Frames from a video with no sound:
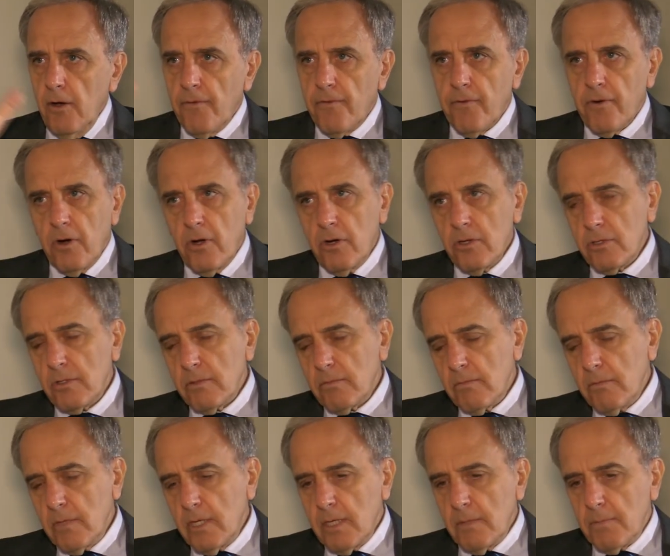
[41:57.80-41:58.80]
Of course,
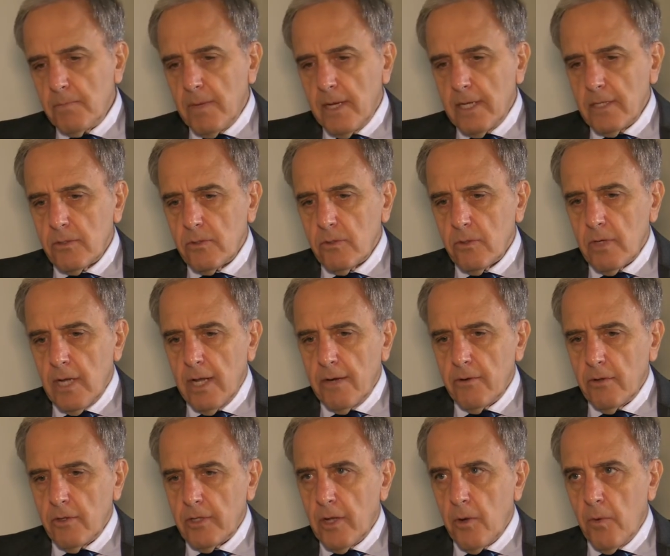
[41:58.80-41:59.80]
many mm. pastors
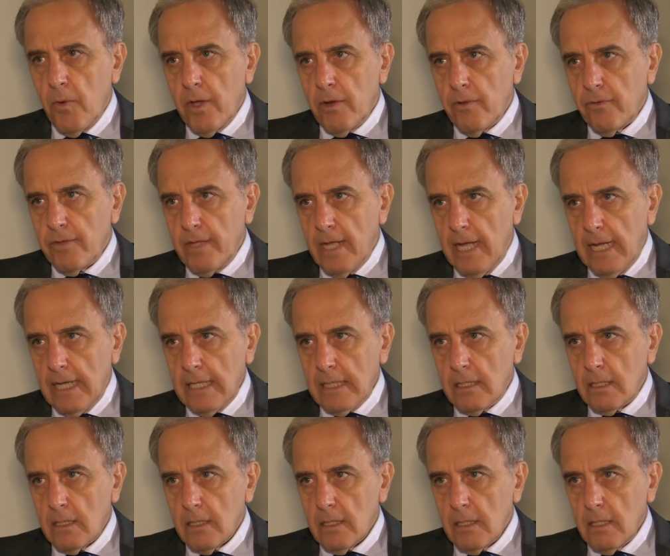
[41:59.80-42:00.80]
are not aware of
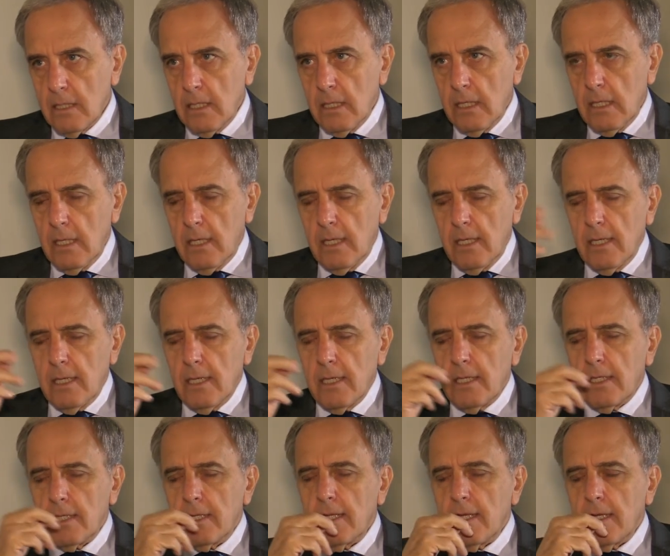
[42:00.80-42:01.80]
that.
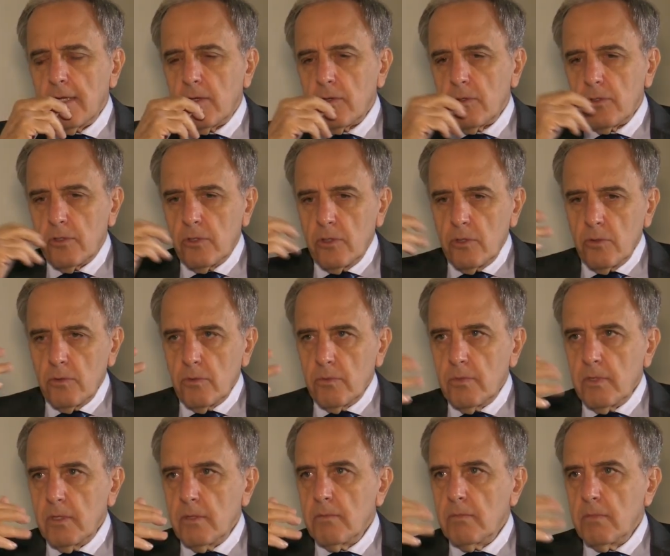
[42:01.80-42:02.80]
They continue to
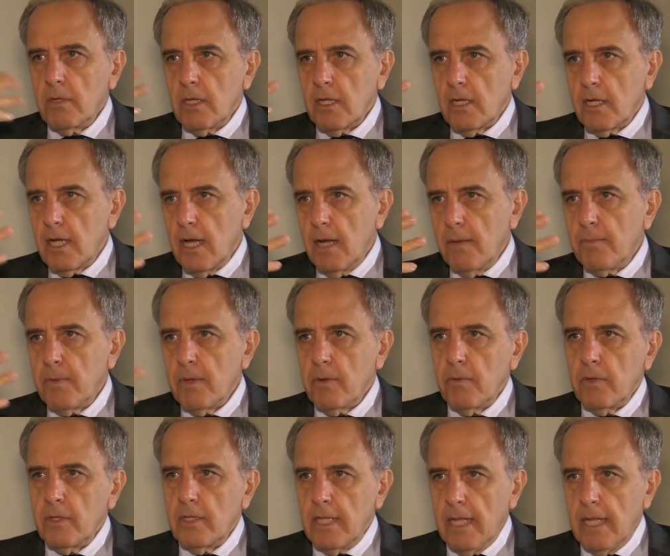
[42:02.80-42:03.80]
be very happy with